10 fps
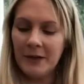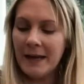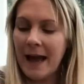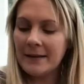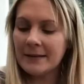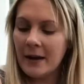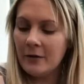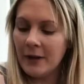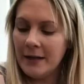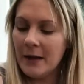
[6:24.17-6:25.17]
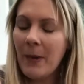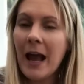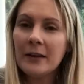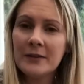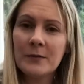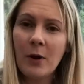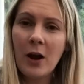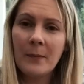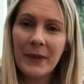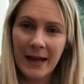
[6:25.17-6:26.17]
yeah, so in the pattern
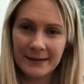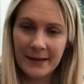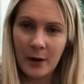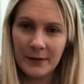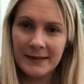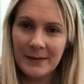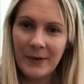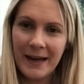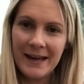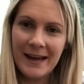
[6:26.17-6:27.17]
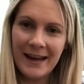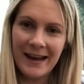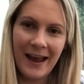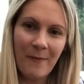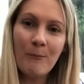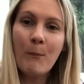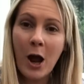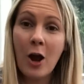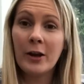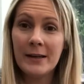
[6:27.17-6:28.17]
swap, that's going to be
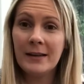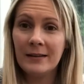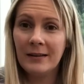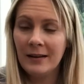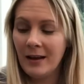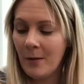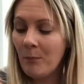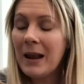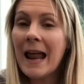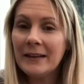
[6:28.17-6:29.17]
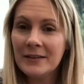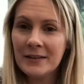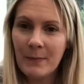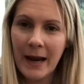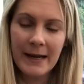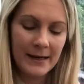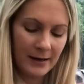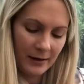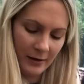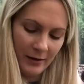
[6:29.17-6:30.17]
my planned make.